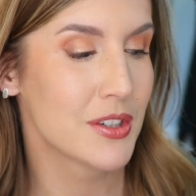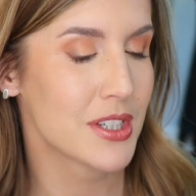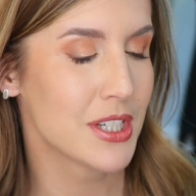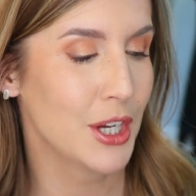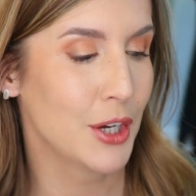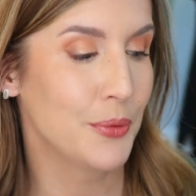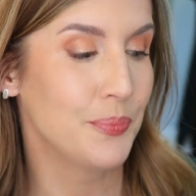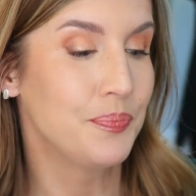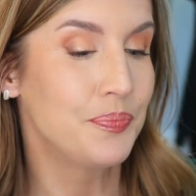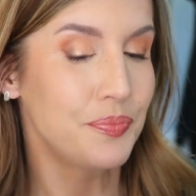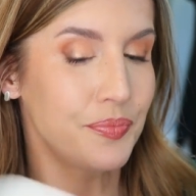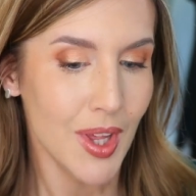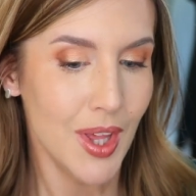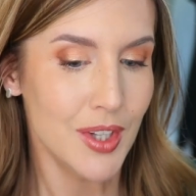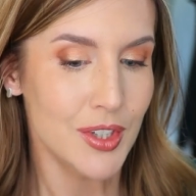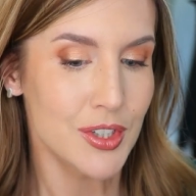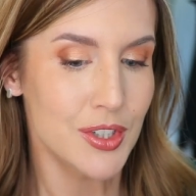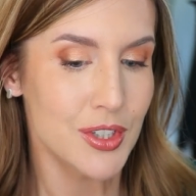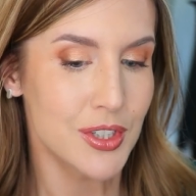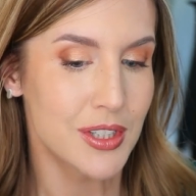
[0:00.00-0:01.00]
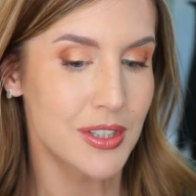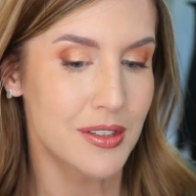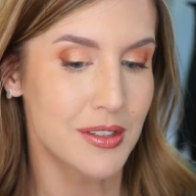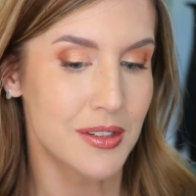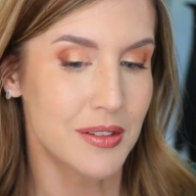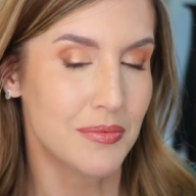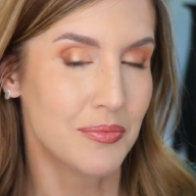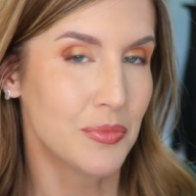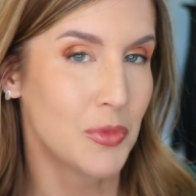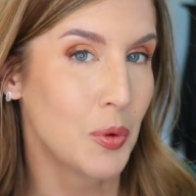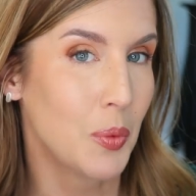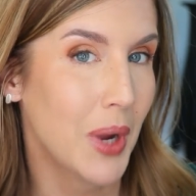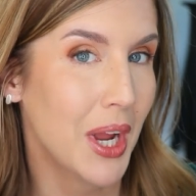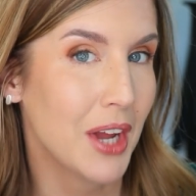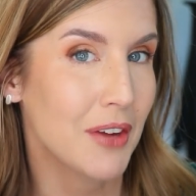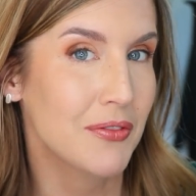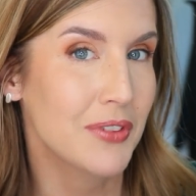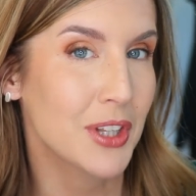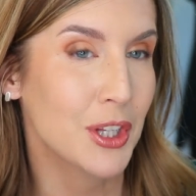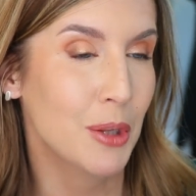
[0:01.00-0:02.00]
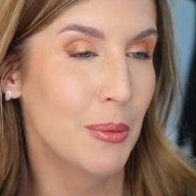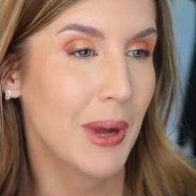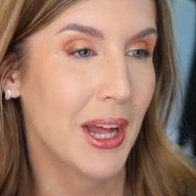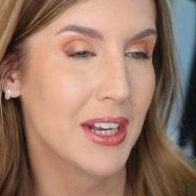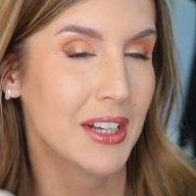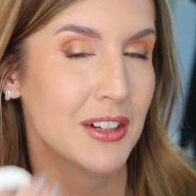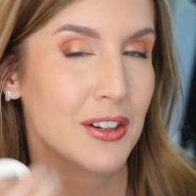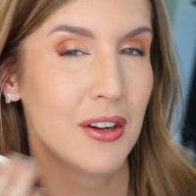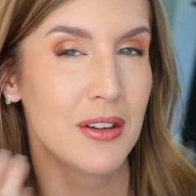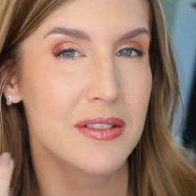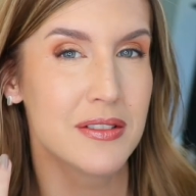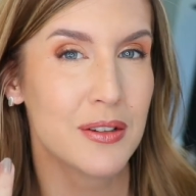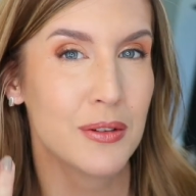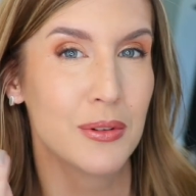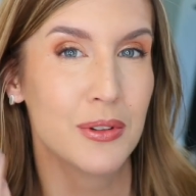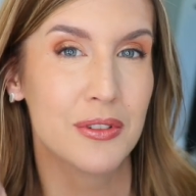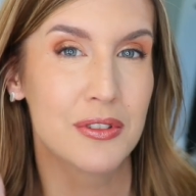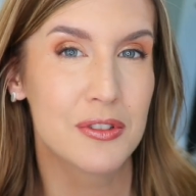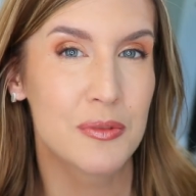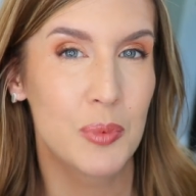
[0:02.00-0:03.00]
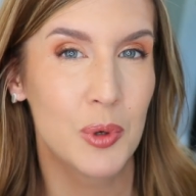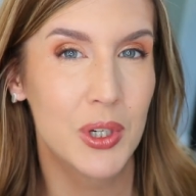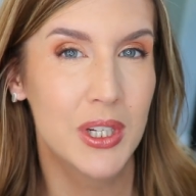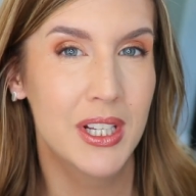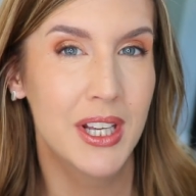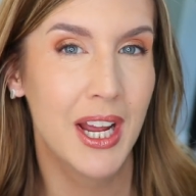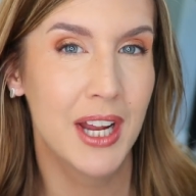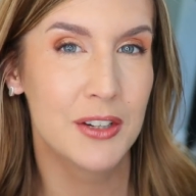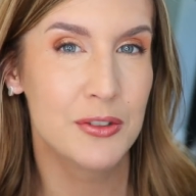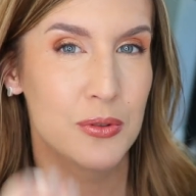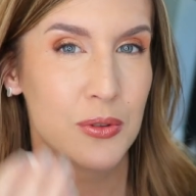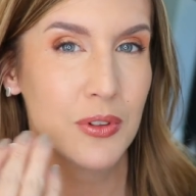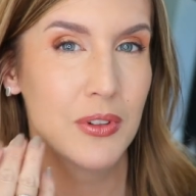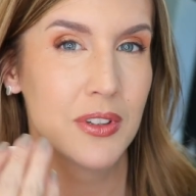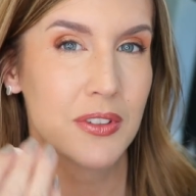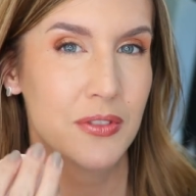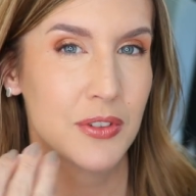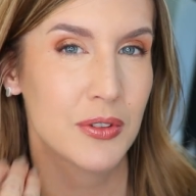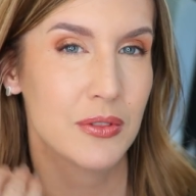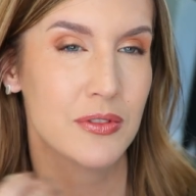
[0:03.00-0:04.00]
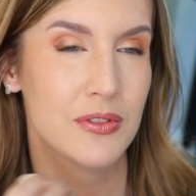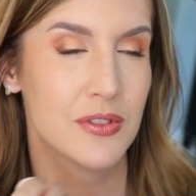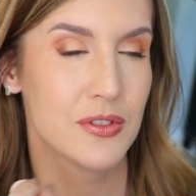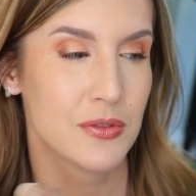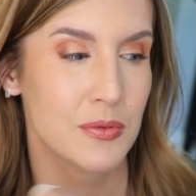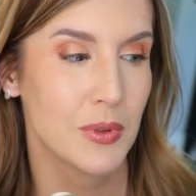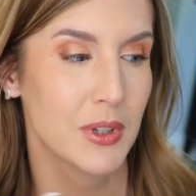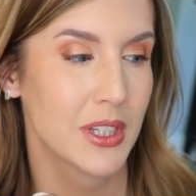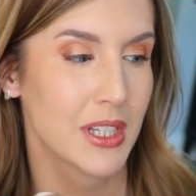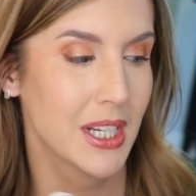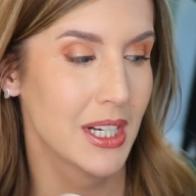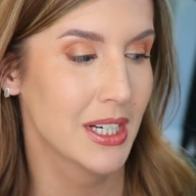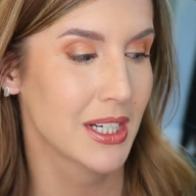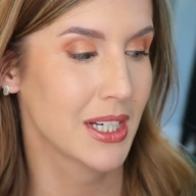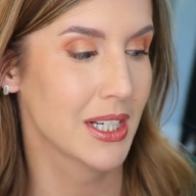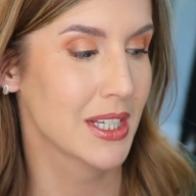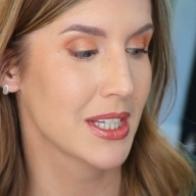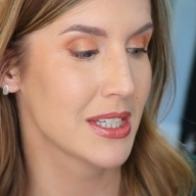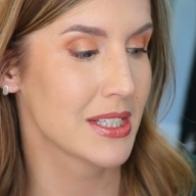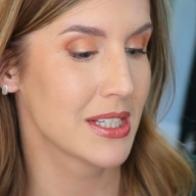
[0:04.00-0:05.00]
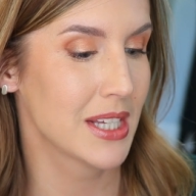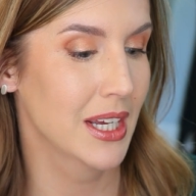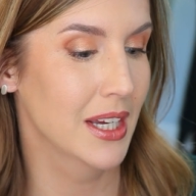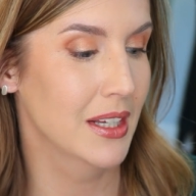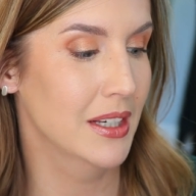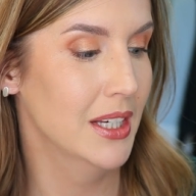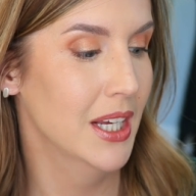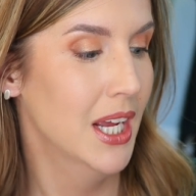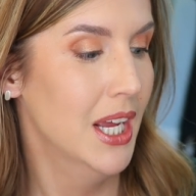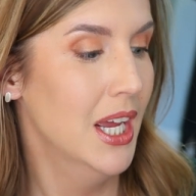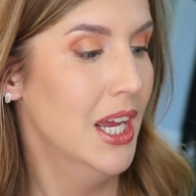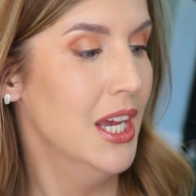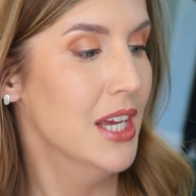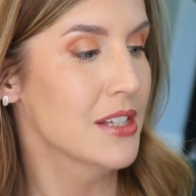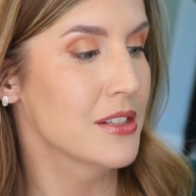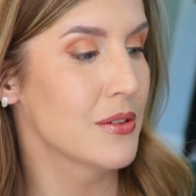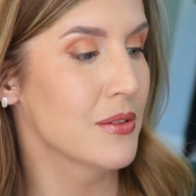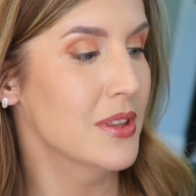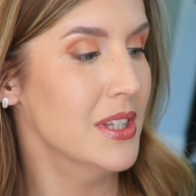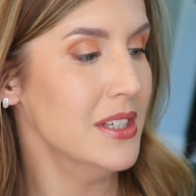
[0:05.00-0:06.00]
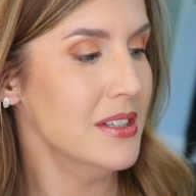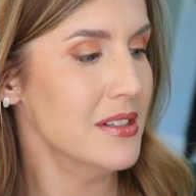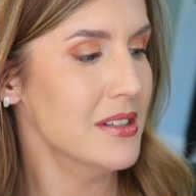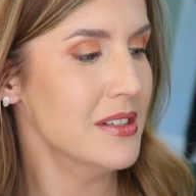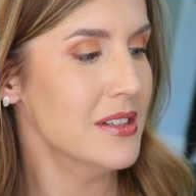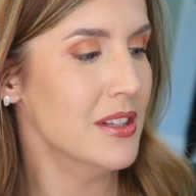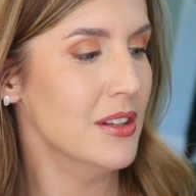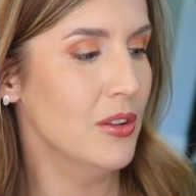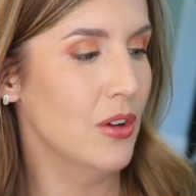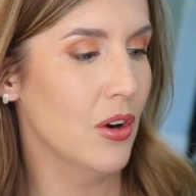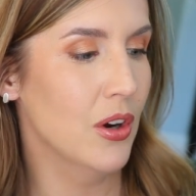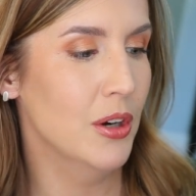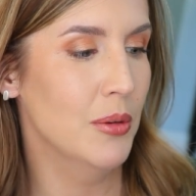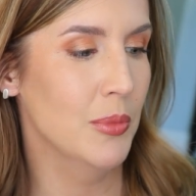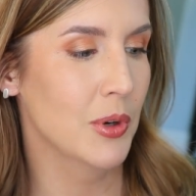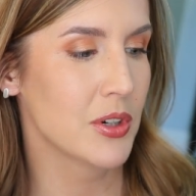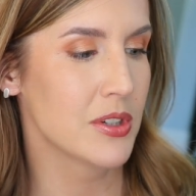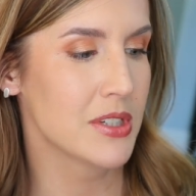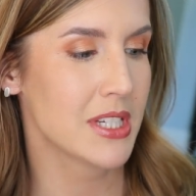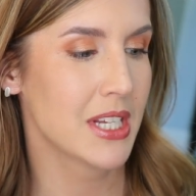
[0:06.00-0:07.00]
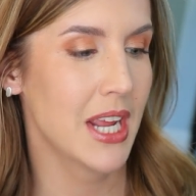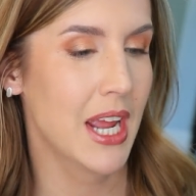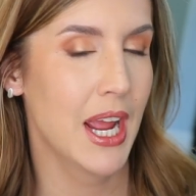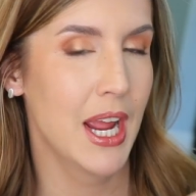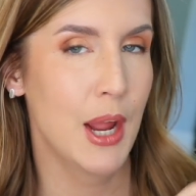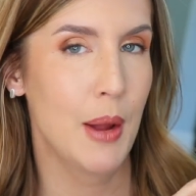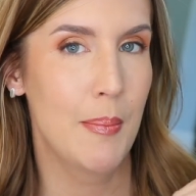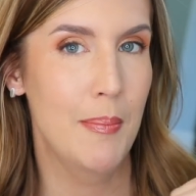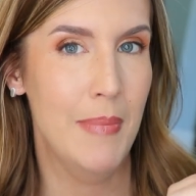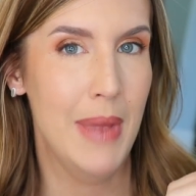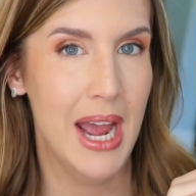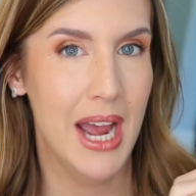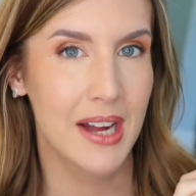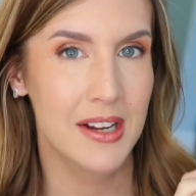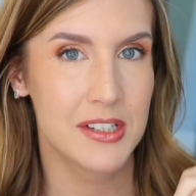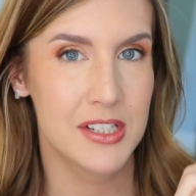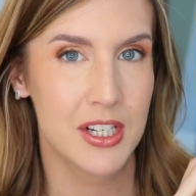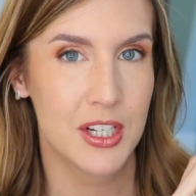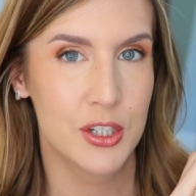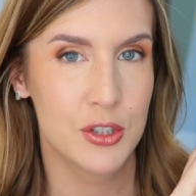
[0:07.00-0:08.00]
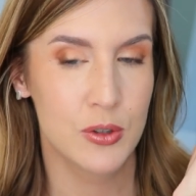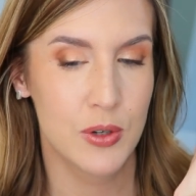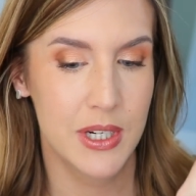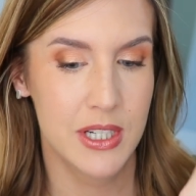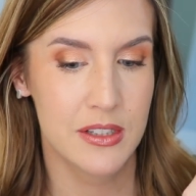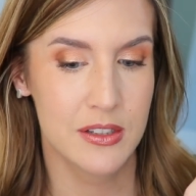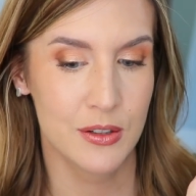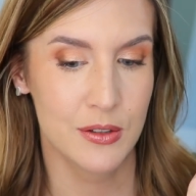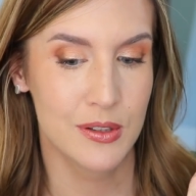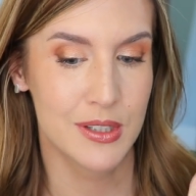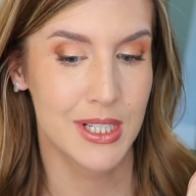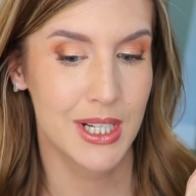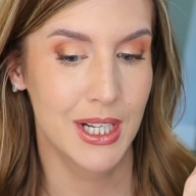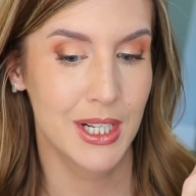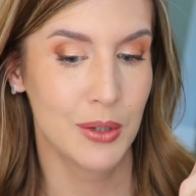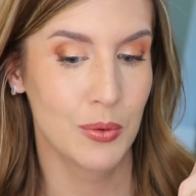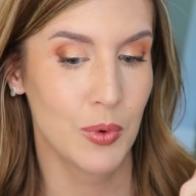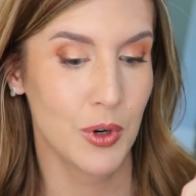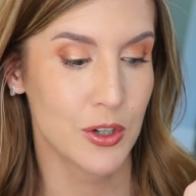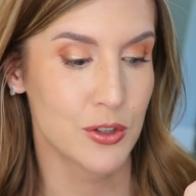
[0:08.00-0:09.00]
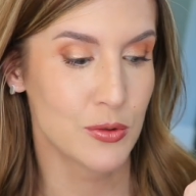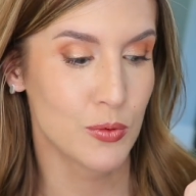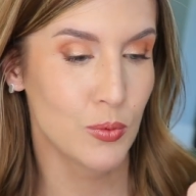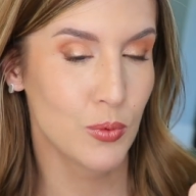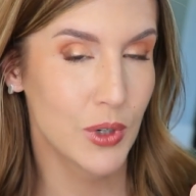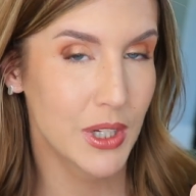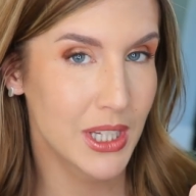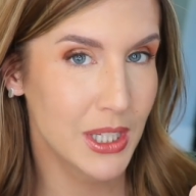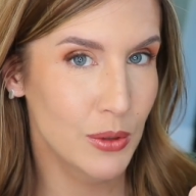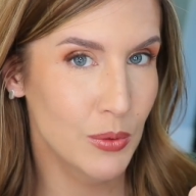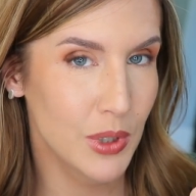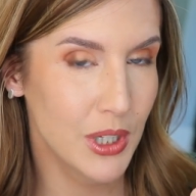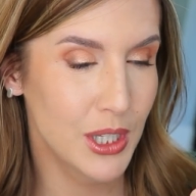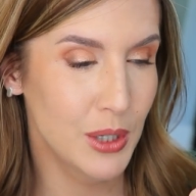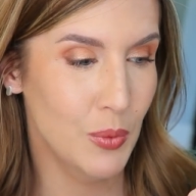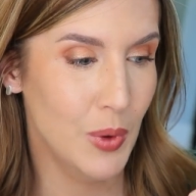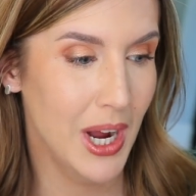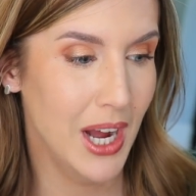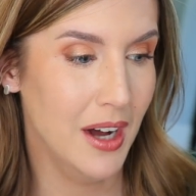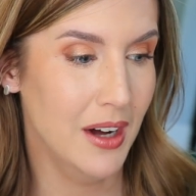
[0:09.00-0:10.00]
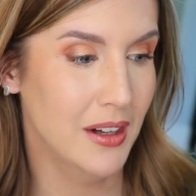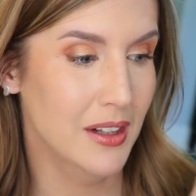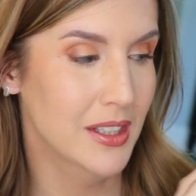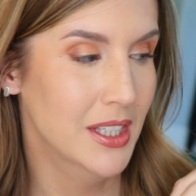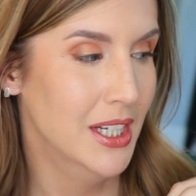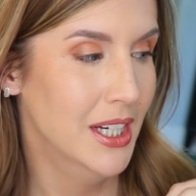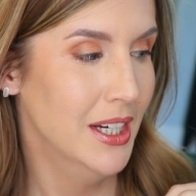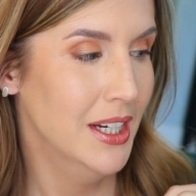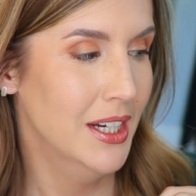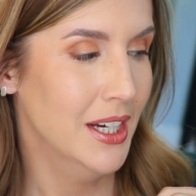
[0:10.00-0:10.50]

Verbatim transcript: So it's just the way I feel about it. It also looks pretty natural if you just really get it in the skin. So this is the Laura Mercier Matte Translucent. It works really, really well.